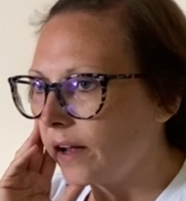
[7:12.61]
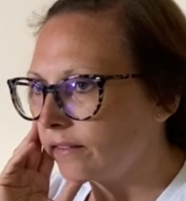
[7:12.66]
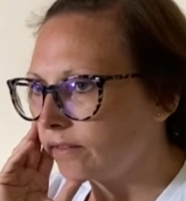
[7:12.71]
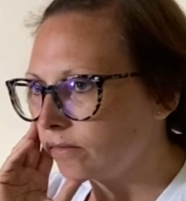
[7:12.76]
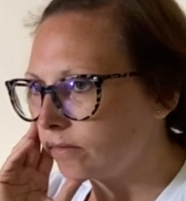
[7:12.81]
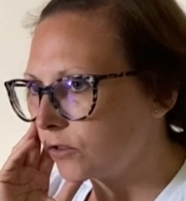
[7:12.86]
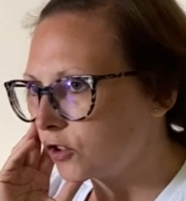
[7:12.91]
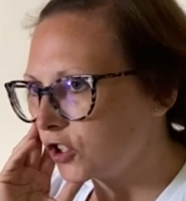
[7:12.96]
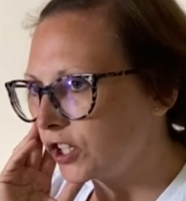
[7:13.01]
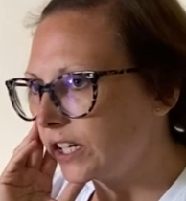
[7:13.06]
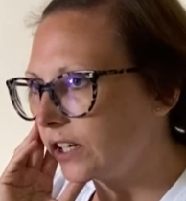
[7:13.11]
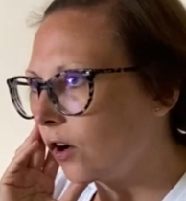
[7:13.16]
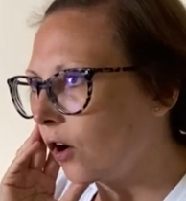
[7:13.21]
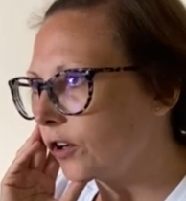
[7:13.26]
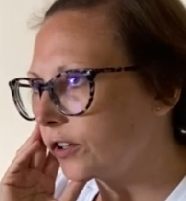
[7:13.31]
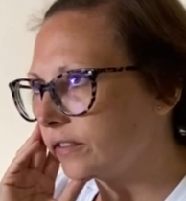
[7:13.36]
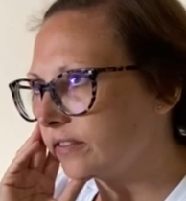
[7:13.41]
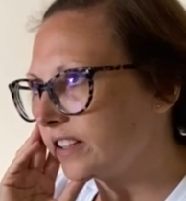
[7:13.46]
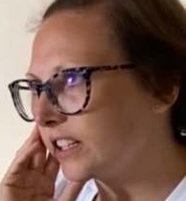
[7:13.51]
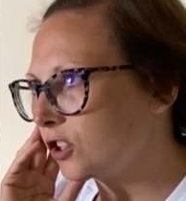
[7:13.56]
And she
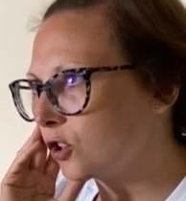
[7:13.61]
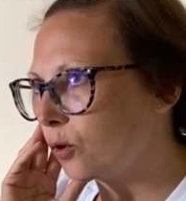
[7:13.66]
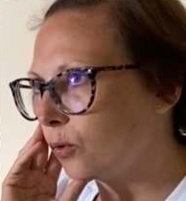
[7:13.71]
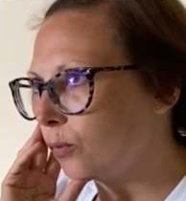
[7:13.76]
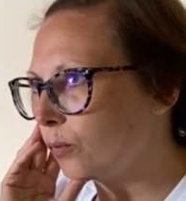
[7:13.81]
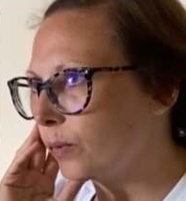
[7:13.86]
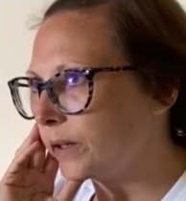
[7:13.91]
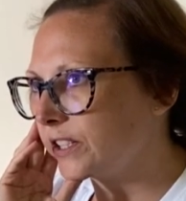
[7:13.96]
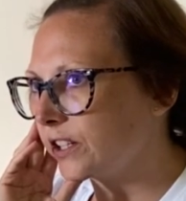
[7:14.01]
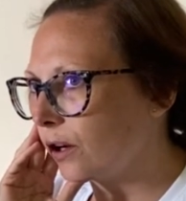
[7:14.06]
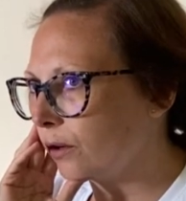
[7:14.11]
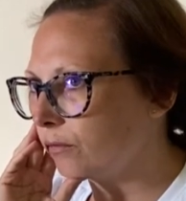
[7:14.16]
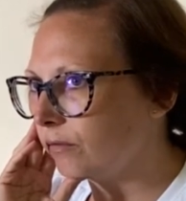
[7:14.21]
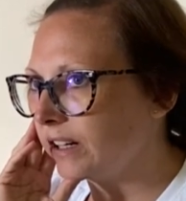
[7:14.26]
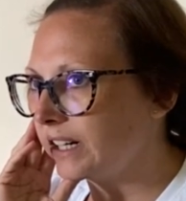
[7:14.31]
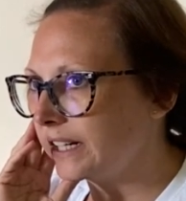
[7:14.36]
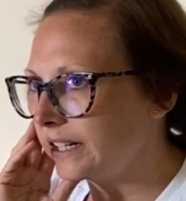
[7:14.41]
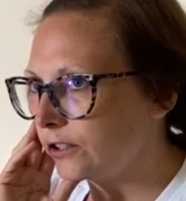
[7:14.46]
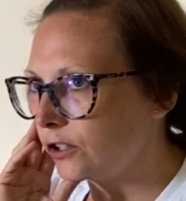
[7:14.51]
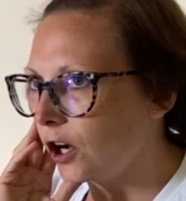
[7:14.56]
kind of said, oh, we don't
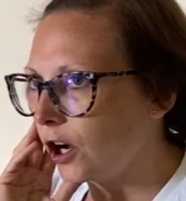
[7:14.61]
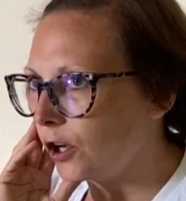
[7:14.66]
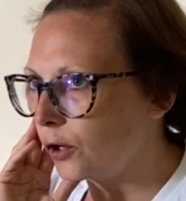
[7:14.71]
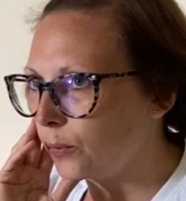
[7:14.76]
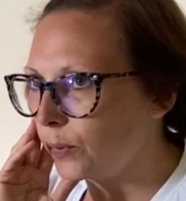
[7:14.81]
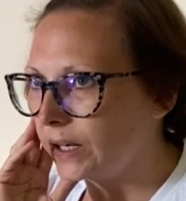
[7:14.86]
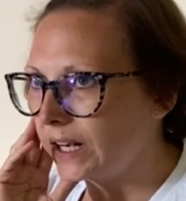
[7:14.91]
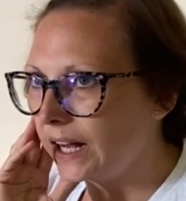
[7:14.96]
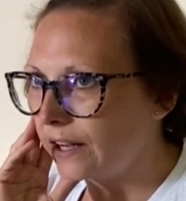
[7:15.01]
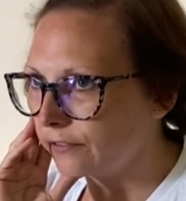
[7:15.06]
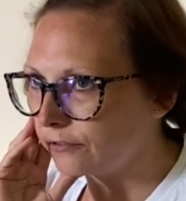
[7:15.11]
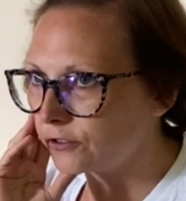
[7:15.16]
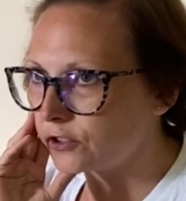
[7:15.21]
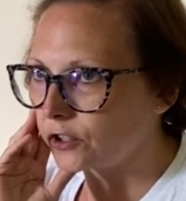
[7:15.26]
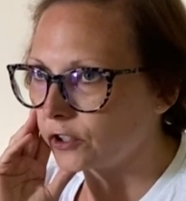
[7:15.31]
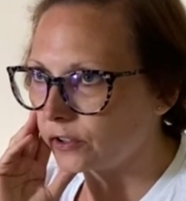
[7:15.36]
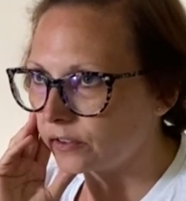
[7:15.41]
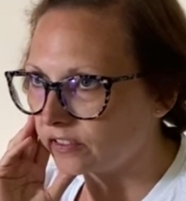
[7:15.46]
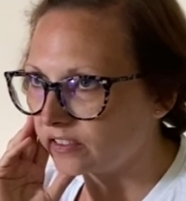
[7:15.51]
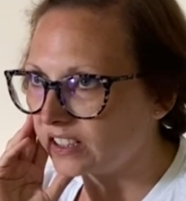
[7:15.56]
really know. We'll have
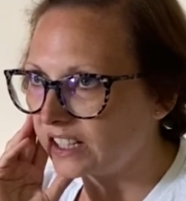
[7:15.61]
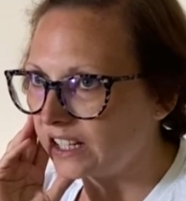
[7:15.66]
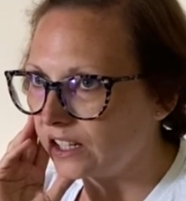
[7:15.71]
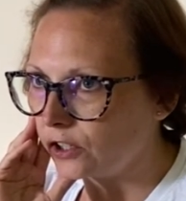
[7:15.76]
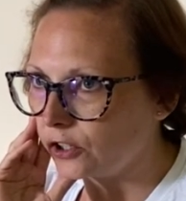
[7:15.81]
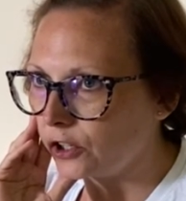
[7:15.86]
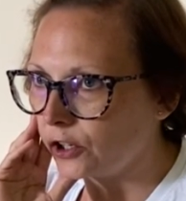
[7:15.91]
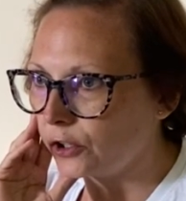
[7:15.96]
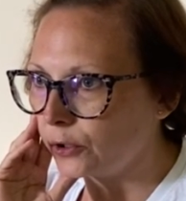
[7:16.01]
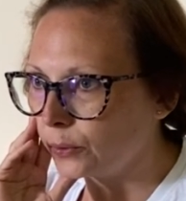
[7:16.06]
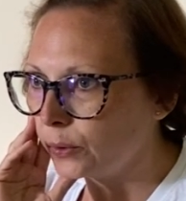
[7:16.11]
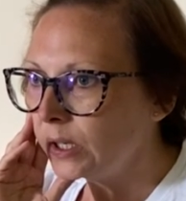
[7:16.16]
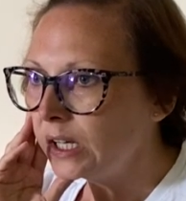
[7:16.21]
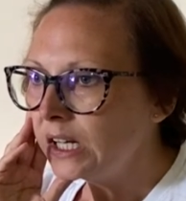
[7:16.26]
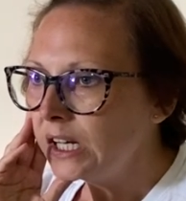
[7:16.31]
to see you.